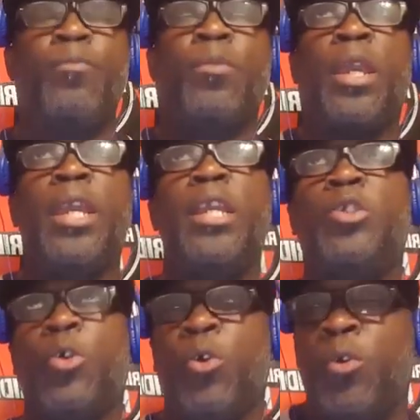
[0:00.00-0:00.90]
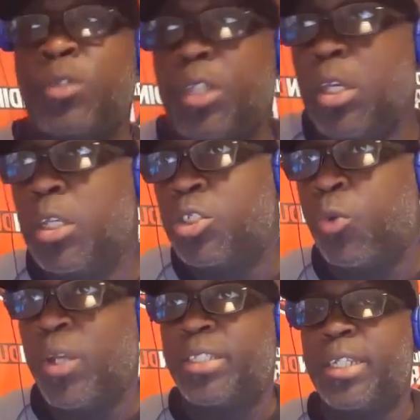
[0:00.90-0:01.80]
He turns
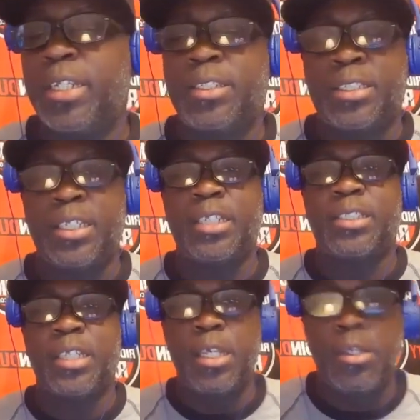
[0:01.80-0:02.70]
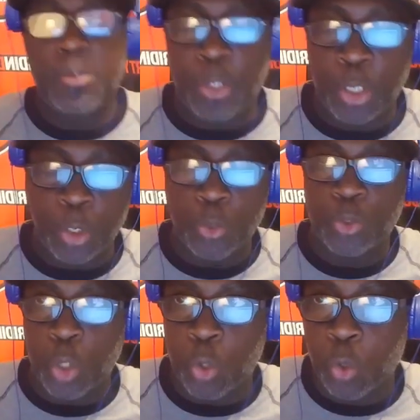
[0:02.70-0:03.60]
twenty-six years
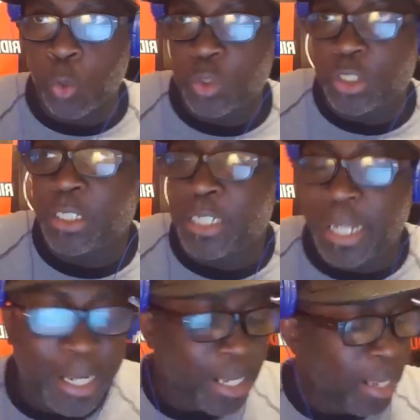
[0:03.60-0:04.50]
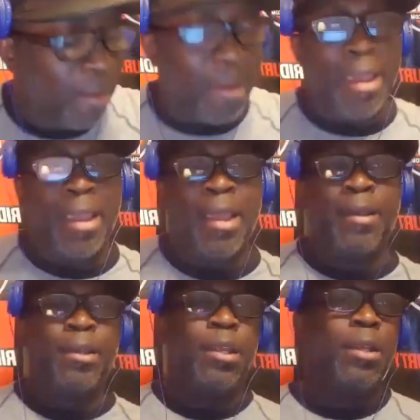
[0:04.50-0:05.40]
old today.
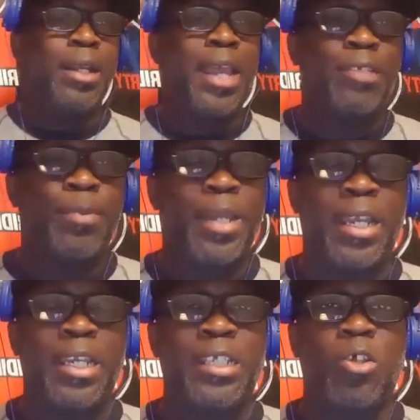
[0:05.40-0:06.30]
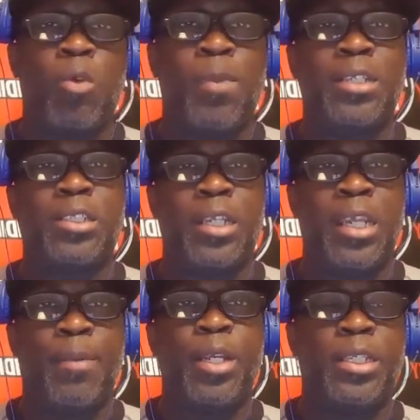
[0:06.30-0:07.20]
And last but not least, on my
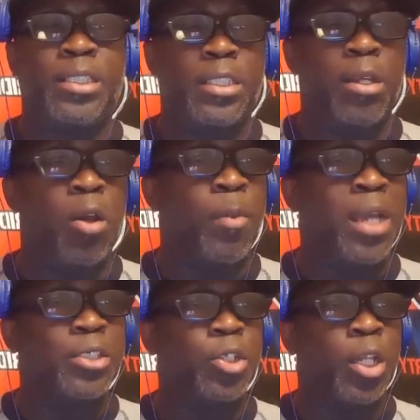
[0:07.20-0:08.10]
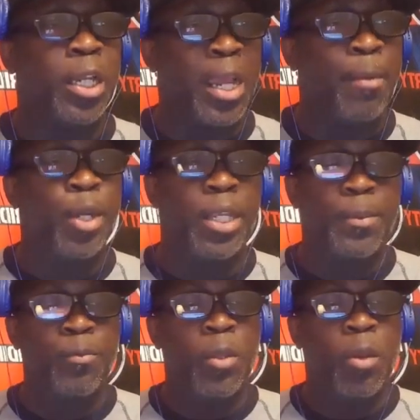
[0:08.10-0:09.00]
celebrity on my celebrity
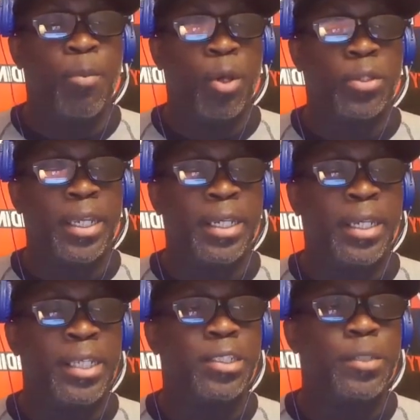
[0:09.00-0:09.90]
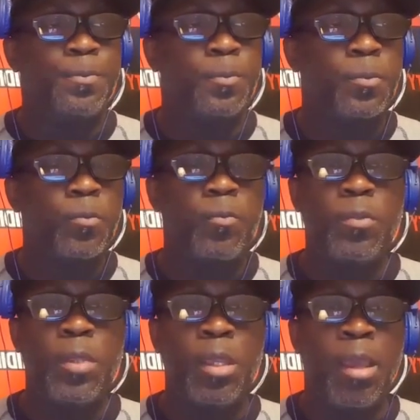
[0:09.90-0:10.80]
birthday list,
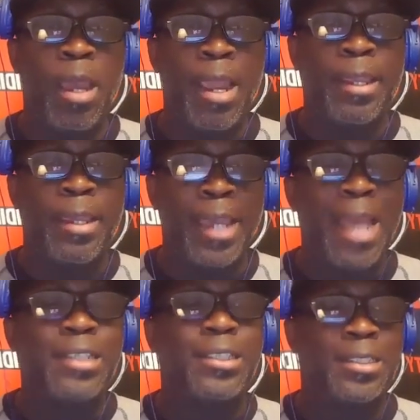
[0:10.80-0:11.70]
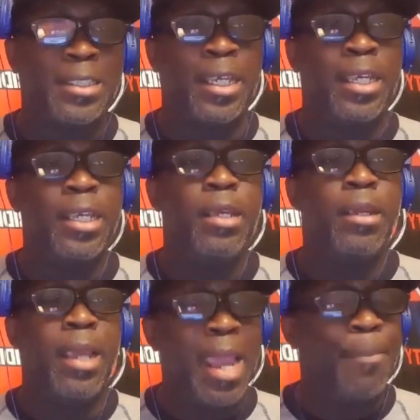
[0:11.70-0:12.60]
I got to say
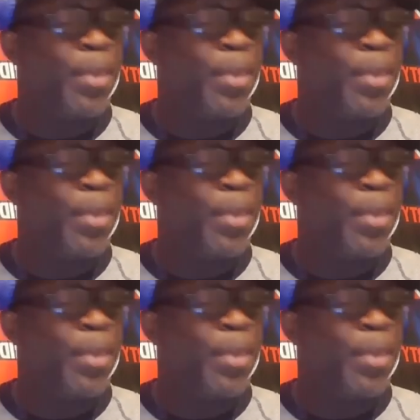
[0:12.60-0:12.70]
happy